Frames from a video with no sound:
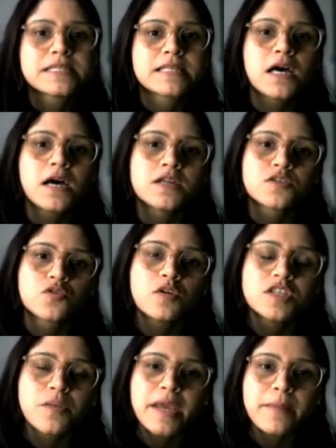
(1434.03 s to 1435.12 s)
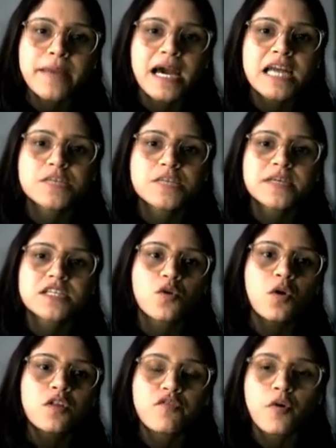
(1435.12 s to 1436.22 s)
is, so the main mechanism is
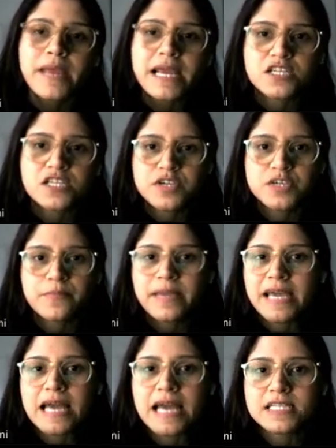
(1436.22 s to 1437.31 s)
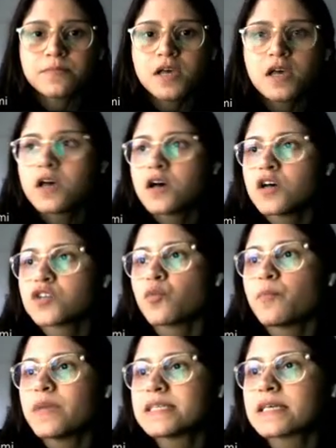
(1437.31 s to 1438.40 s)
called Fermi acceleration mechanism. So
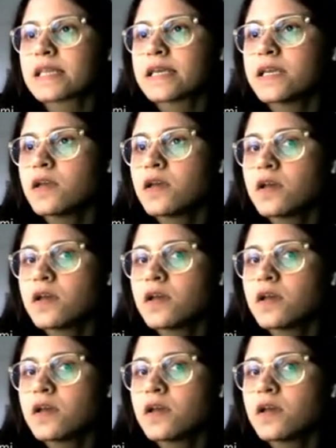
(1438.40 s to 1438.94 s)
basically